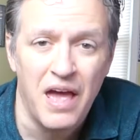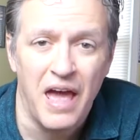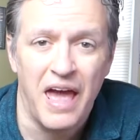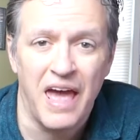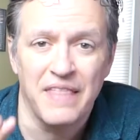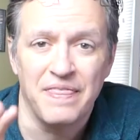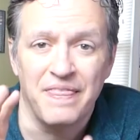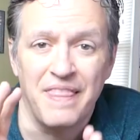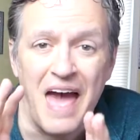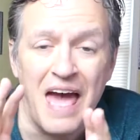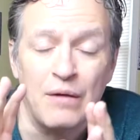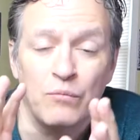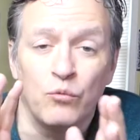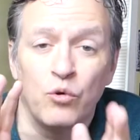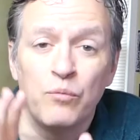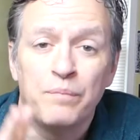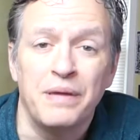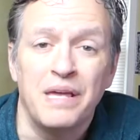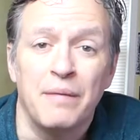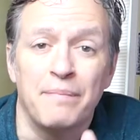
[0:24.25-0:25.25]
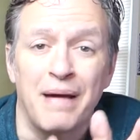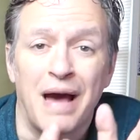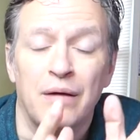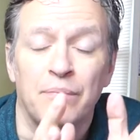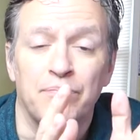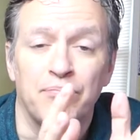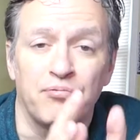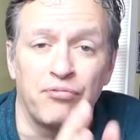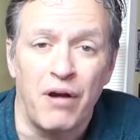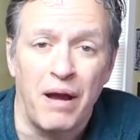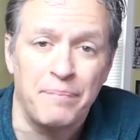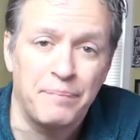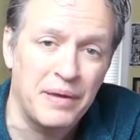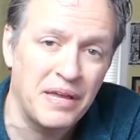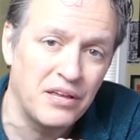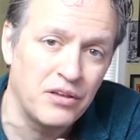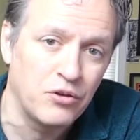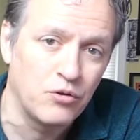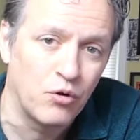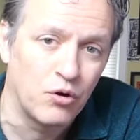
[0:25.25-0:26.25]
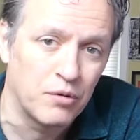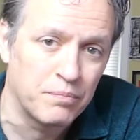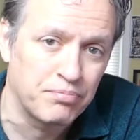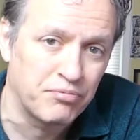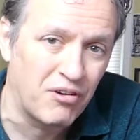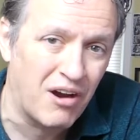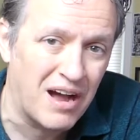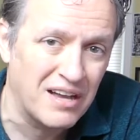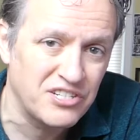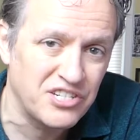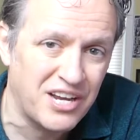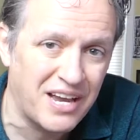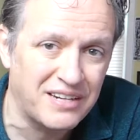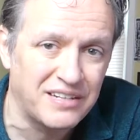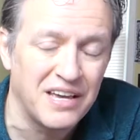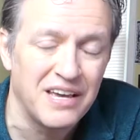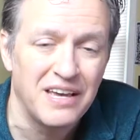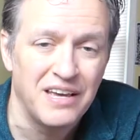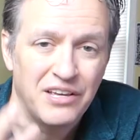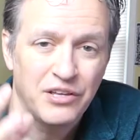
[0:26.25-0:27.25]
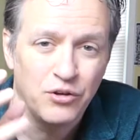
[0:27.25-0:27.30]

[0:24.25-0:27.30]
and that will be about prepping your project,